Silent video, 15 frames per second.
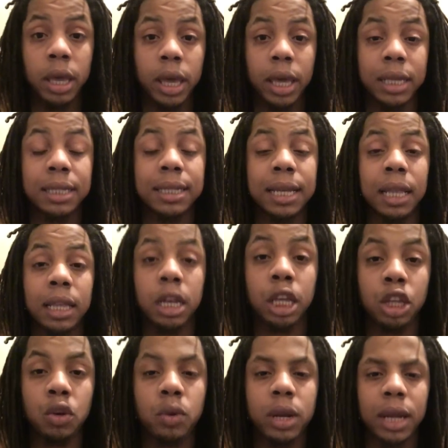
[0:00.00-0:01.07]
is telling the
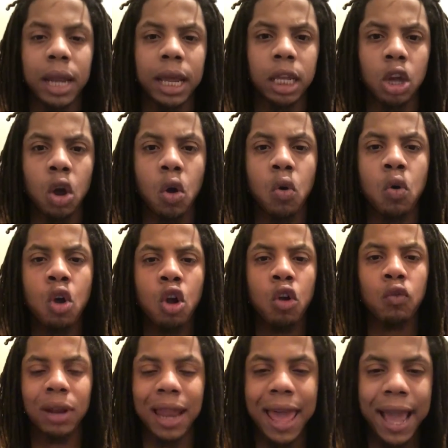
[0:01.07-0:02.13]
unit, like, yo,
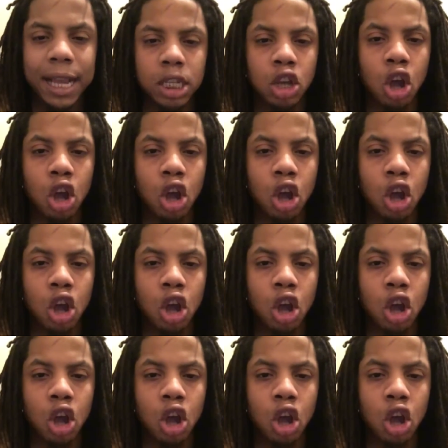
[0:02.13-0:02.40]
relax,